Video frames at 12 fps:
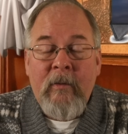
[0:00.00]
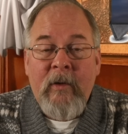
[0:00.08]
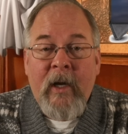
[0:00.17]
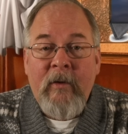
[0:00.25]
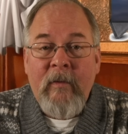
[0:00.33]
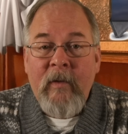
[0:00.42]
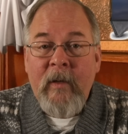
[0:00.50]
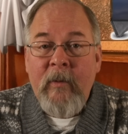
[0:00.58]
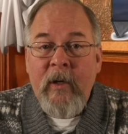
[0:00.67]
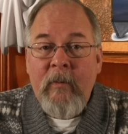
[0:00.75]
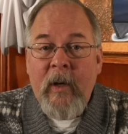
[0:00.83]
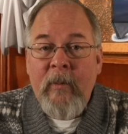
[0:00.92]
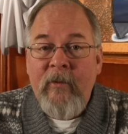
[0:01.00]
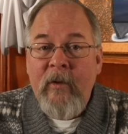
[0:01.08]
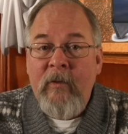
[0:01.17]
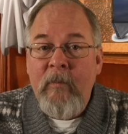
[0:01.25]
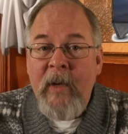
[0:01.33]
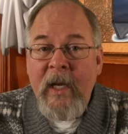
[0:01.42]
Statue of Liberty
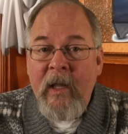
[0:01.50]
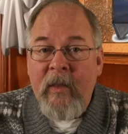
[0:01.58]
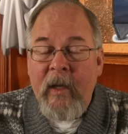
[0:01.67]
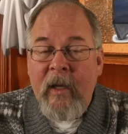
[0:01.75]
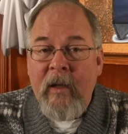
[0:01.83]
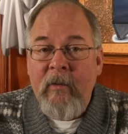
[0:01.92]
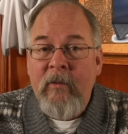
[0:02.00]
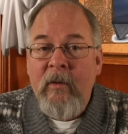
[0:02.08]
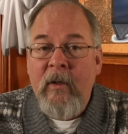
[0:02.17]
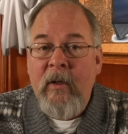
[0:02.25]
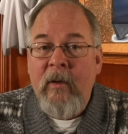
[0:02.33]
represents many things,